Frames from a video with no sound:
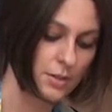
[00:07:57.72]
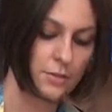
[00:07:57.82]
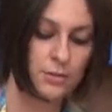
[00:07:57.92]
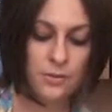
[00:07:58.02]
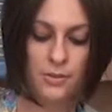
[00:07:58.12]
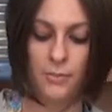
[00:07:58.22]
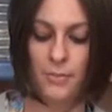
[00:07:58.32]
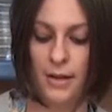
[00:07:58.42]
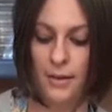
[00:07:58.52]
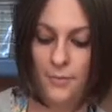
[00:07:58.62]
So just dump
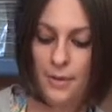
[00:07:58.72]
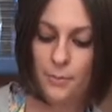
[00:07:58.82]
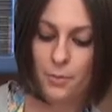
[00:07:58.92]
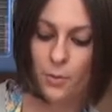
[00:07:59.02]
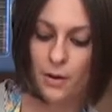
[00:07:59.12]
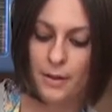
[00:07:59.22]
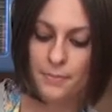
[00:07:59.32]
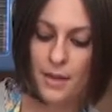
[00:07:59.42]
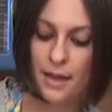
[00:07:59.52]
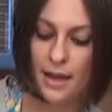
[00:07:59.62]
that out and pour it in.
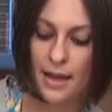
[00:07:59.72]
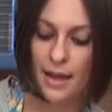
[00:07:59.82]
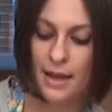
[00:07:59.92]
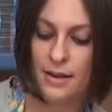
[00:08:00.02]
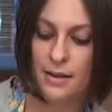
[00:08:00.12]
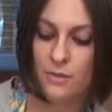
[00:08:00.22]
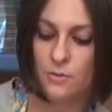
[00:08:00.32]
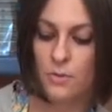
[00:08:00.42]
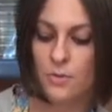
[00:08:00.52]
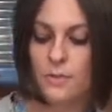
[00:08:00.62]
And
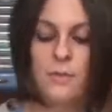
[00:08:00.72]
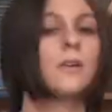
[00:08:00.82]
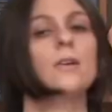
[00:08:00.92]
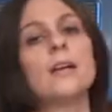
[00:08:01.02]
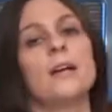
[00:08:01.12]
secret